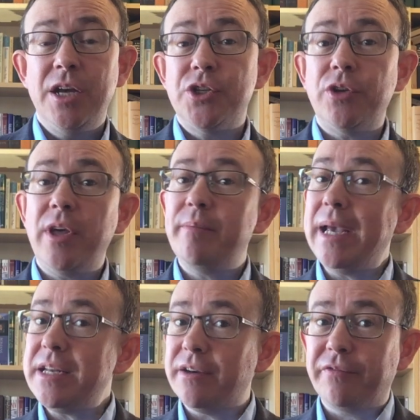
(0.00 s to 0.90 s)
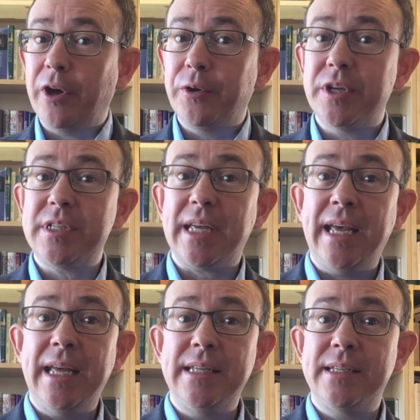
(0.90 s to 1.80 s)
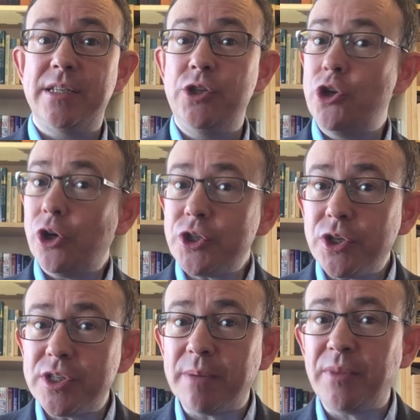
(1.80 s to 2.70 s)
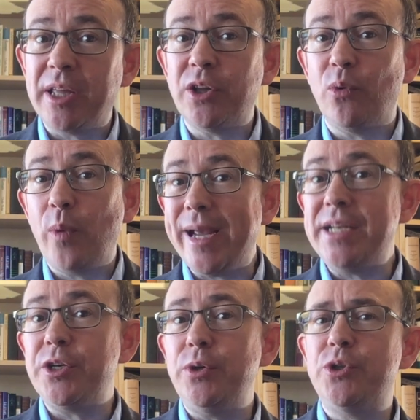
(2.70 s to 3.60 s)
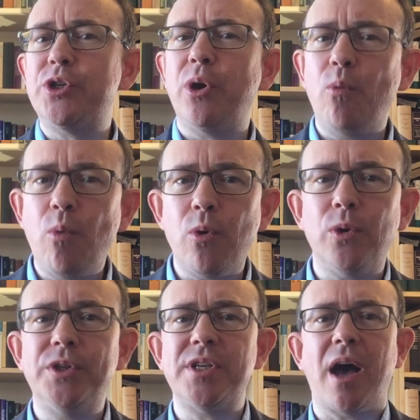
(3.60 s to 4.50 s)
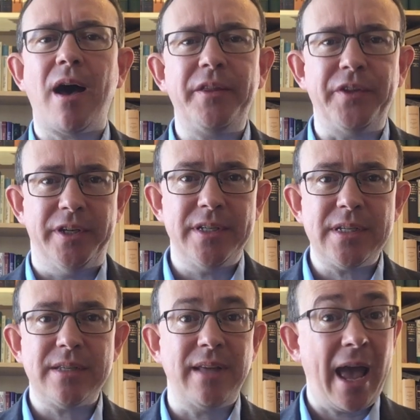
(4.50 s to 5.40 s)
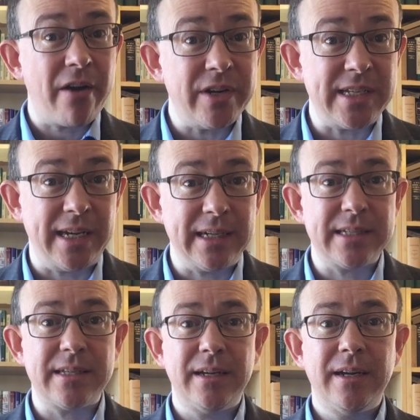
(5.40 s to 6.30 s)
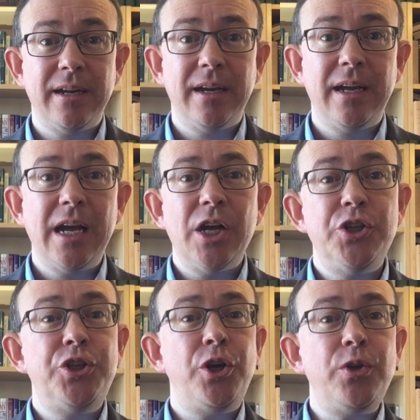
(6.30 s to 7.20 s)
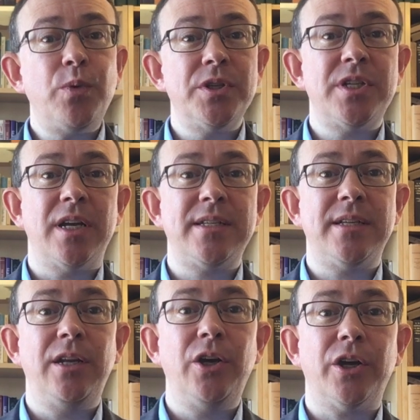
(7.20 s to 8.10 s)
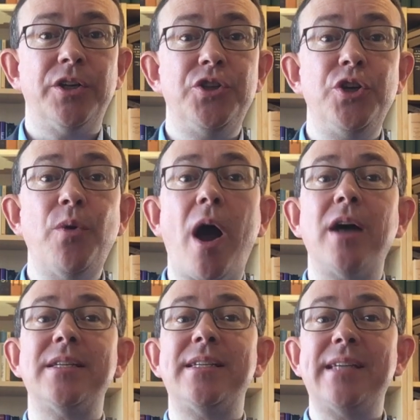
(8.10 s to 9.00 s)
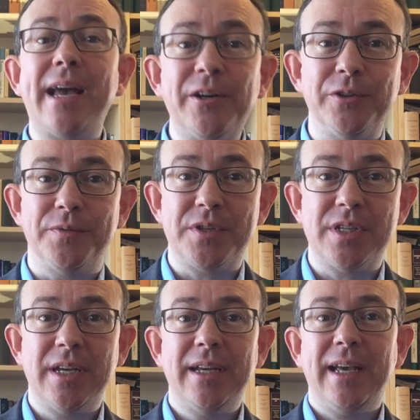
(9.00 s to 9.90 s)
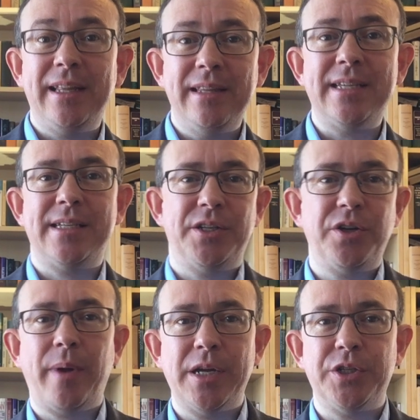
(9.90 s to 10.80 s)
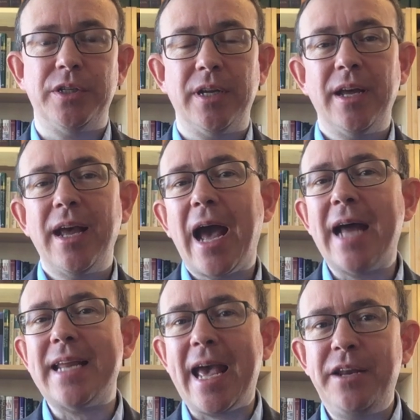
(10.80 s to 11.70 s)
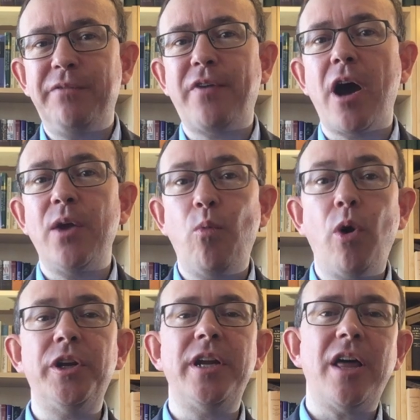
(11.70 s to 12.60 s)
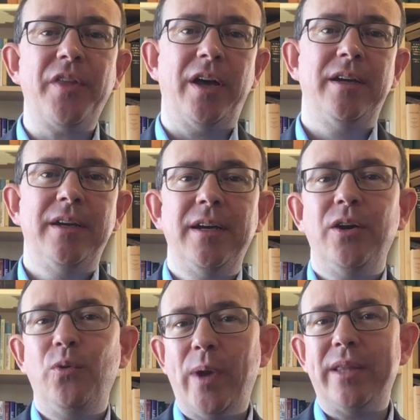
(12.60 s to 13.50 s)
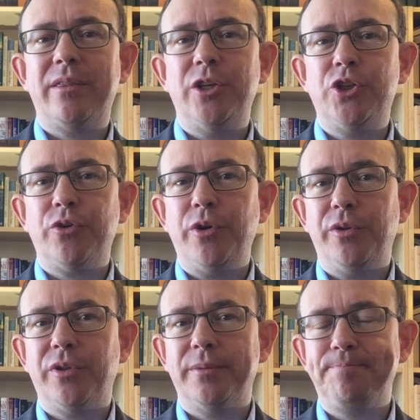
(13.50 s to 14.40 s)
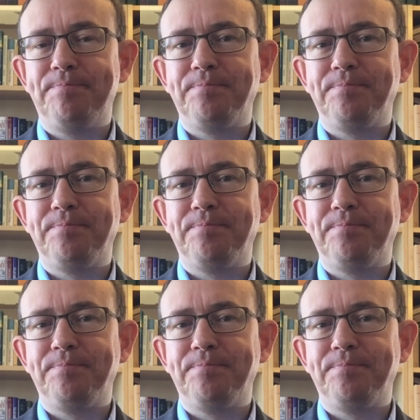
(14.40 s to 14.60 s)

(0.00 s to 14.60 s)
So the immediate focus is not on something that we do towards others, the heretics. Jude wants us to look to ourselves in this situation and edify one another with the truth.